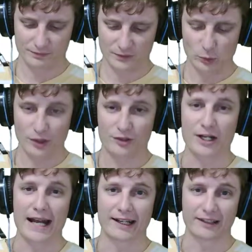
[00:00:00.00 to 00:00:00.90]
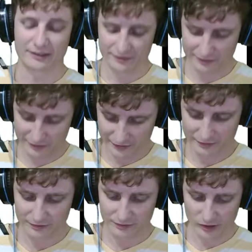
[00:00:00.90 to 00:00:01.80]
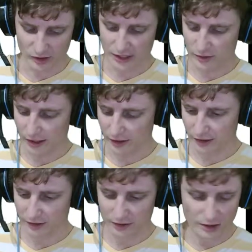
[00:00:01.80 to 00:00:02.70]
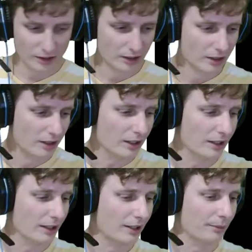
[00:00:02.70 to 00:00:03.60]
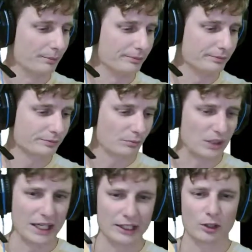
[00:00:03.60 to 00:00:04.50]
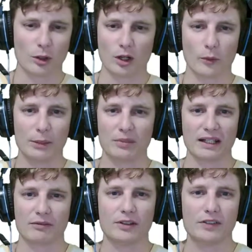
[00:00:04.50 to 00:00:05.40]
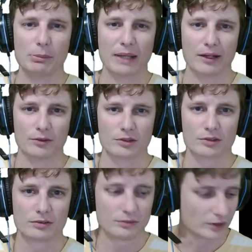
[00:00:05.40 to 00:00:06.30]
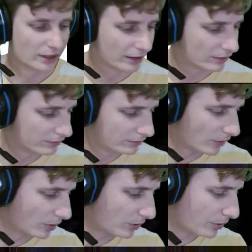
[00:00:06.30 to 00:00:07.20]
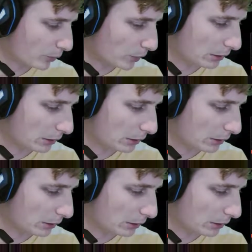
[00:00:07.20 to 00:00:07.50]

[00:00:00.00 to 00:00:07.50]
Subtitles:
with tracking. So that's what I did. But yeah, you can go all the way up to like £50 for like 3